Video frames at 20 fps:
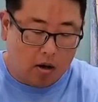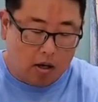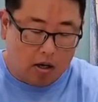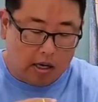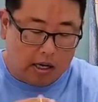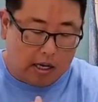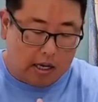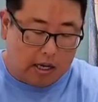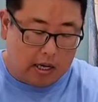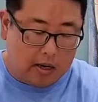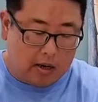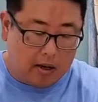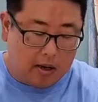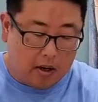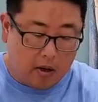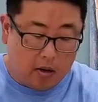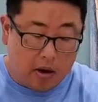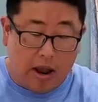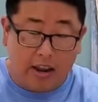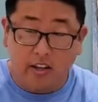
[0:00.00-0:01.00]

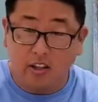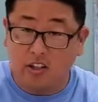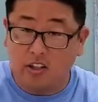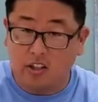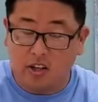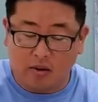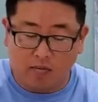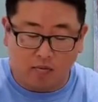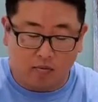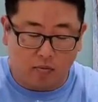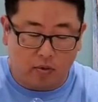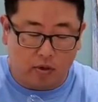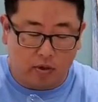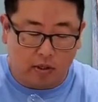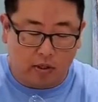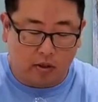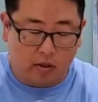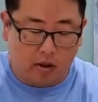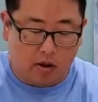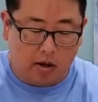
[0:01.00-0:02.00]
I used to have really
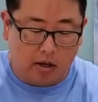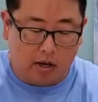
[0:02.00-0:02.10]
long